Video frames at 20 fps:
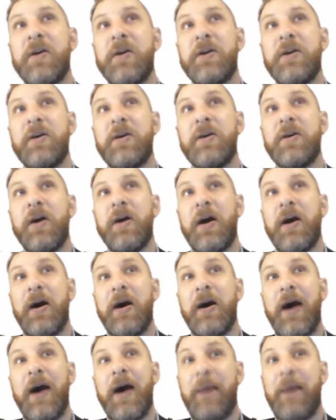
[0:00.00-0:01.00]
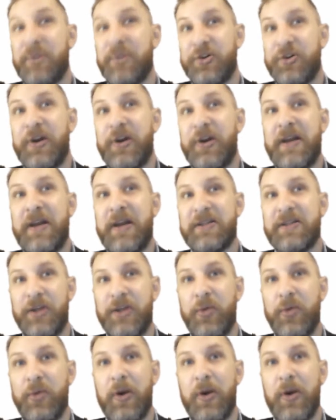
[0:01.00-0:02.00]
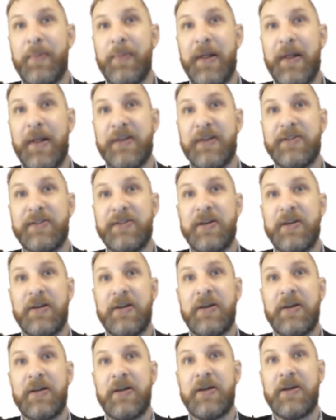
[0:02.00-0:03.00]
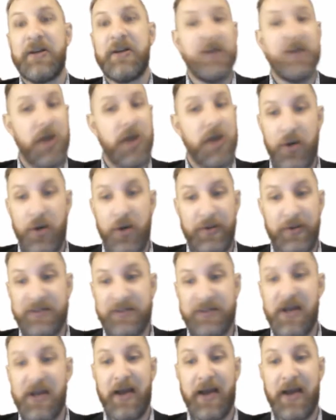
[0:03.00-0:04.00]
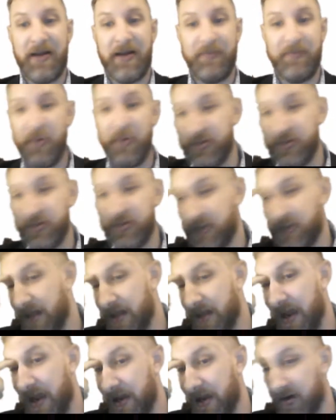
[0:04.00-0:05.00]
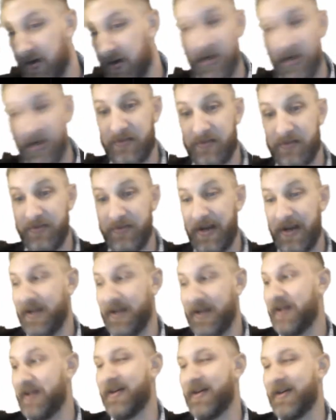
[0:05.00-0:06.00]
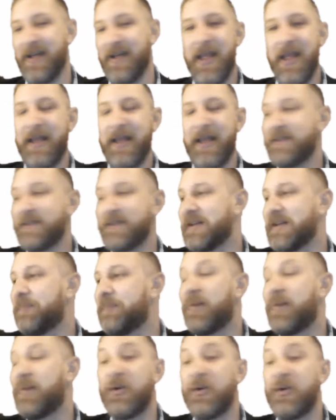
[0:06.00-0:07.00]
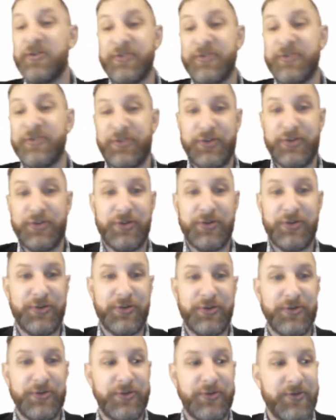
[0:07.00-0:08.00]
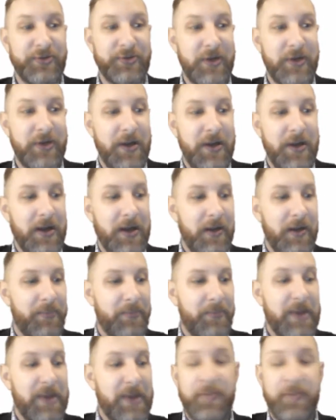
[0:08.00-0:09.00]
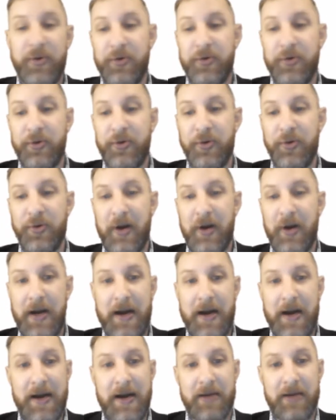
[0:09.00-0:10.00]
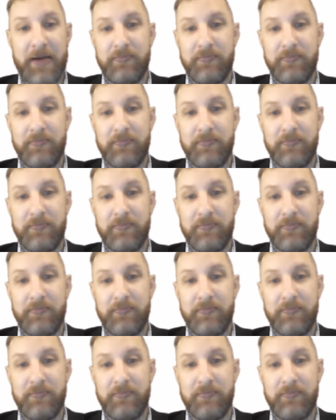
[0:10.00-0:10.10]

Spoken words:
opportunities in the workplace? No, it's not opposed to that at all, right? Is it opposed to people who are